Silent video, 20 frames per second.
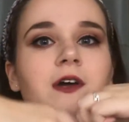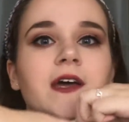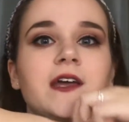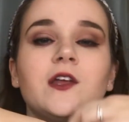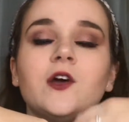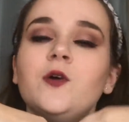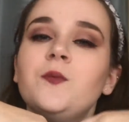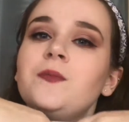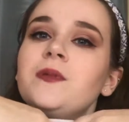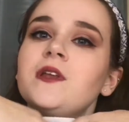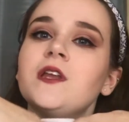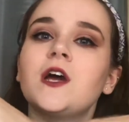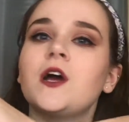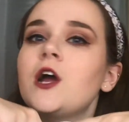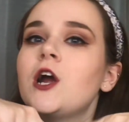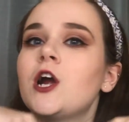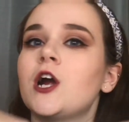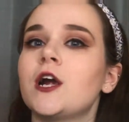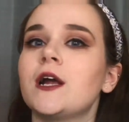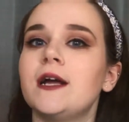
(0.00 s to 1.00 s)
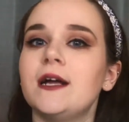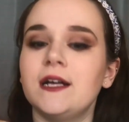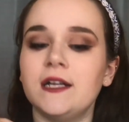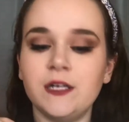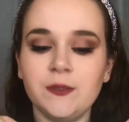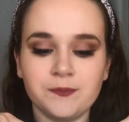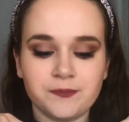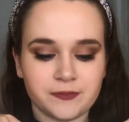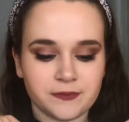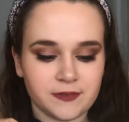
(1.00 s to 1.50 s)
ahead and open her
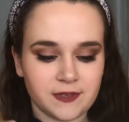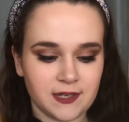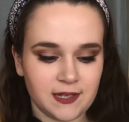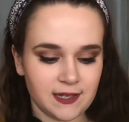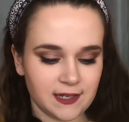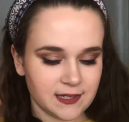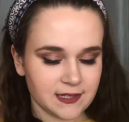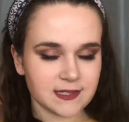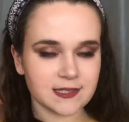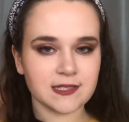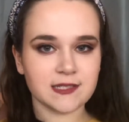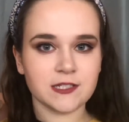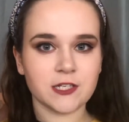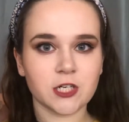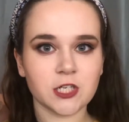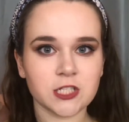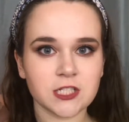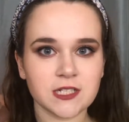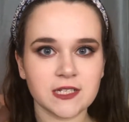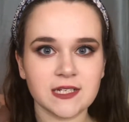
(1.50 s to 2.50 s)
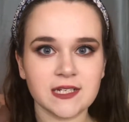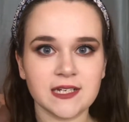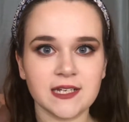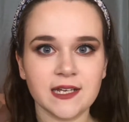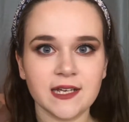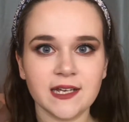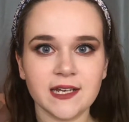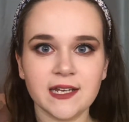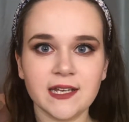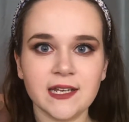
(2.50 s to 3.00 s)
up and start
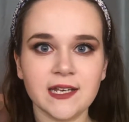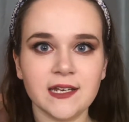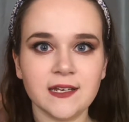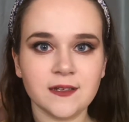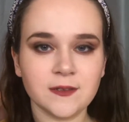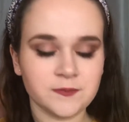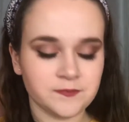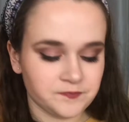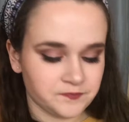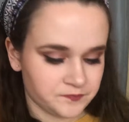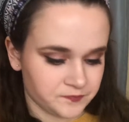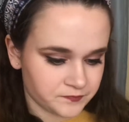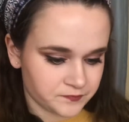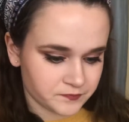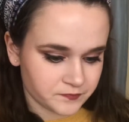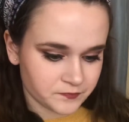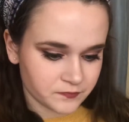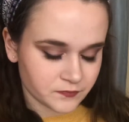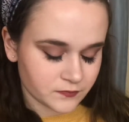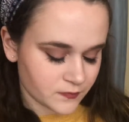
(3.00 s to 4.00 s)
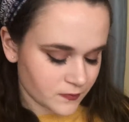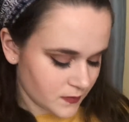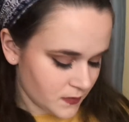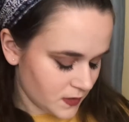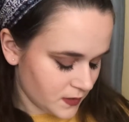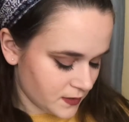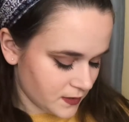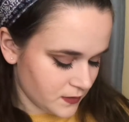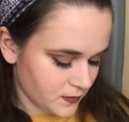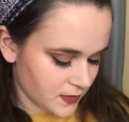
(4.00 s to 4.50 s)
digging in.
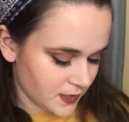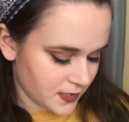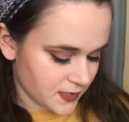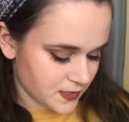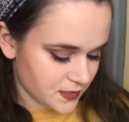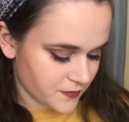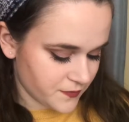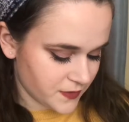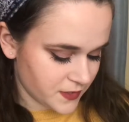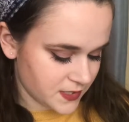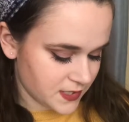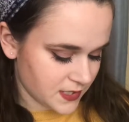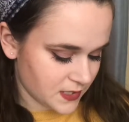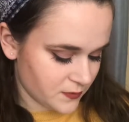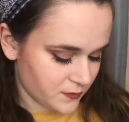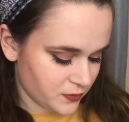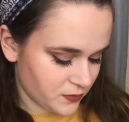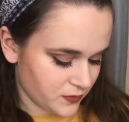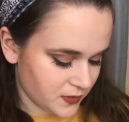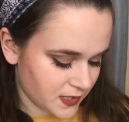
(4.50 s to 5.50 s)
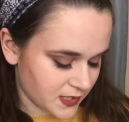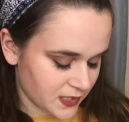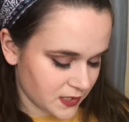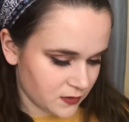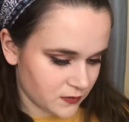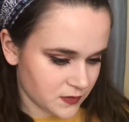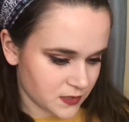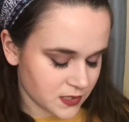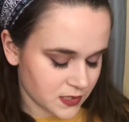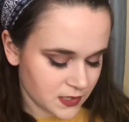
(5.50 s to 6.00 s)
Okay, so the first thing I'm pulling
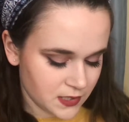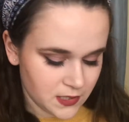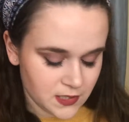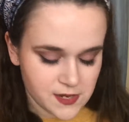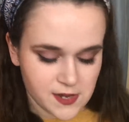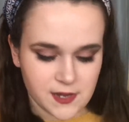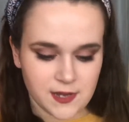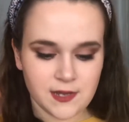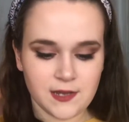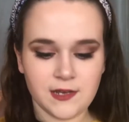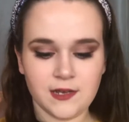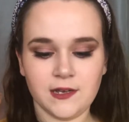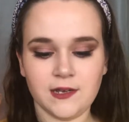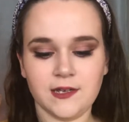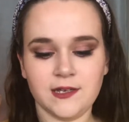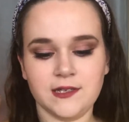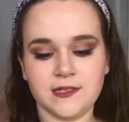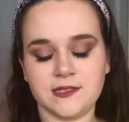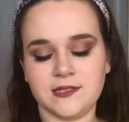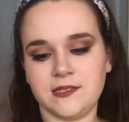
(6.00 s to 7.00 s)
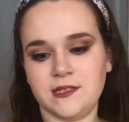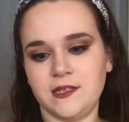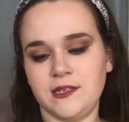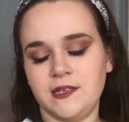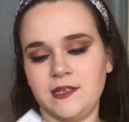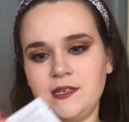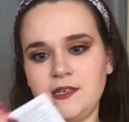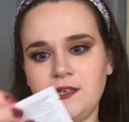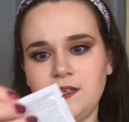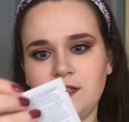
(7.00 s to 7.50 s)
out is
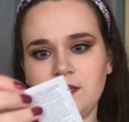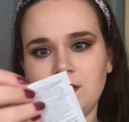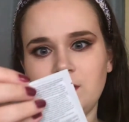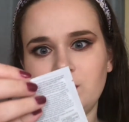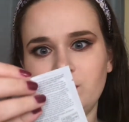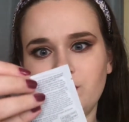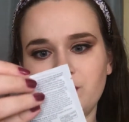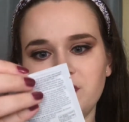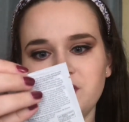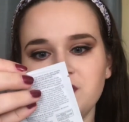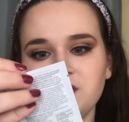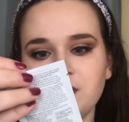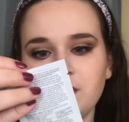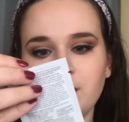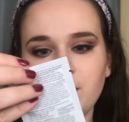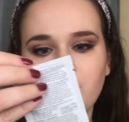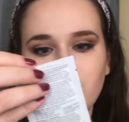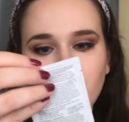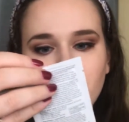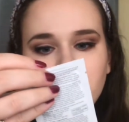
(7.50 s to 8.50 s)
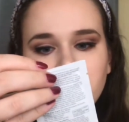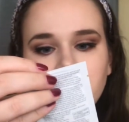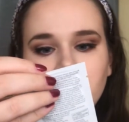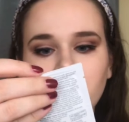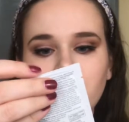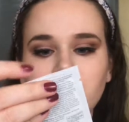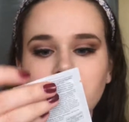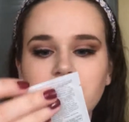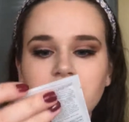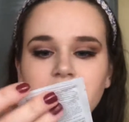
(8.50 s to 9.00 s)
the Briogeo
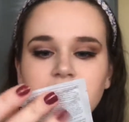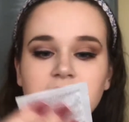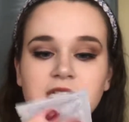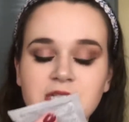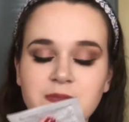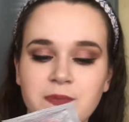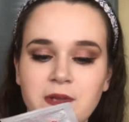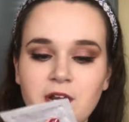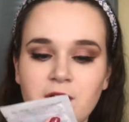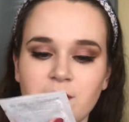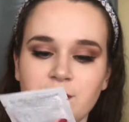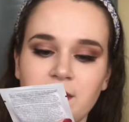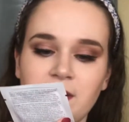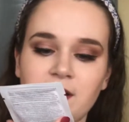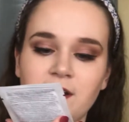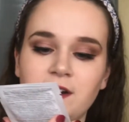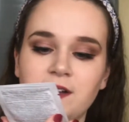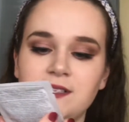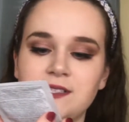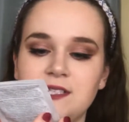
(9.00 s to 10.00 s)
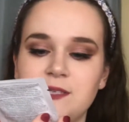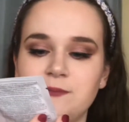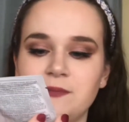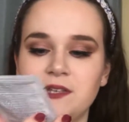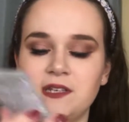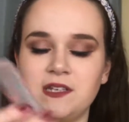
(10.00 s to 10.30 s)
Don't Despair Repair Deep